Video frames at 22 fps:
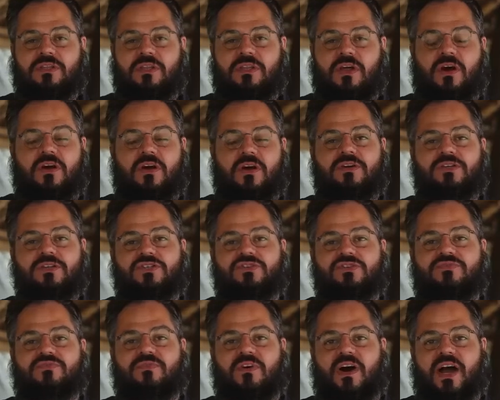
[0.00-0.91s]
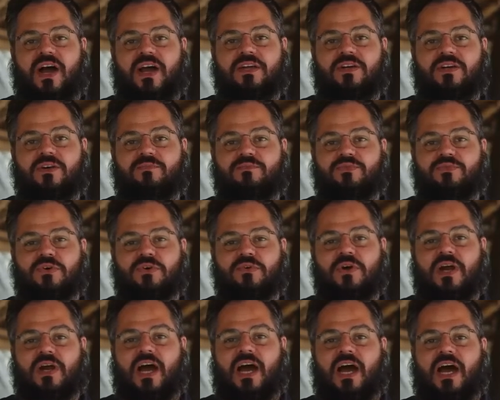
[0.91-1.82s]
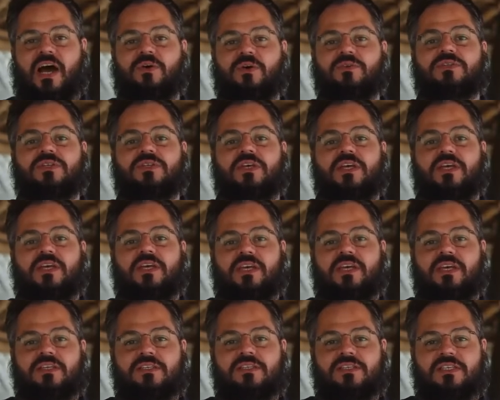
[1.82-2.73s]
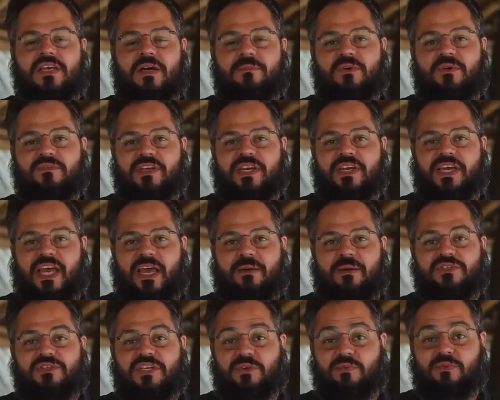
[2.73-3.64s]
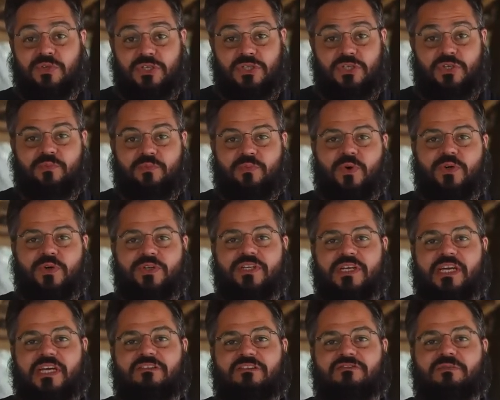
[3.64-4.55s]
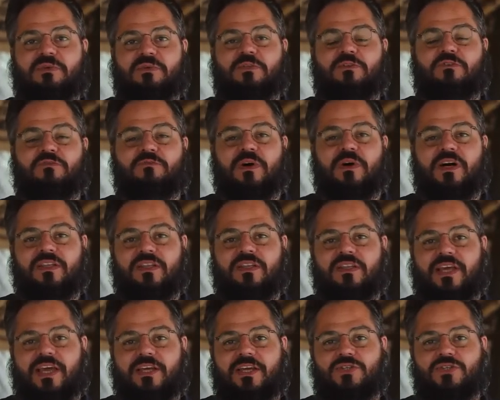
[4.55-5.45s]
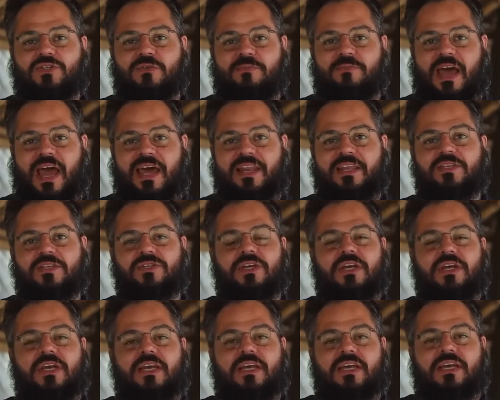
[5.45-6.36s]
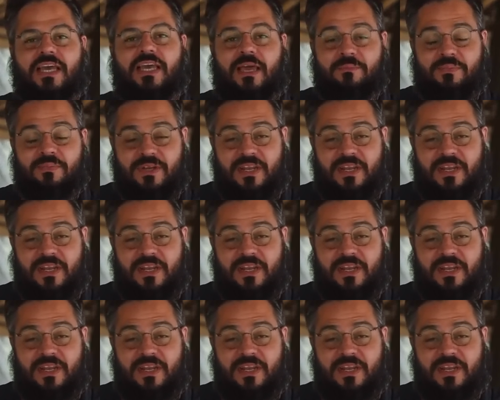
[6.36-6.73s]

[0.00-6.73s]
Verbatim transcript: large fire broke out in some of the camps that we support the government of Bangladesh to manage. Camp 9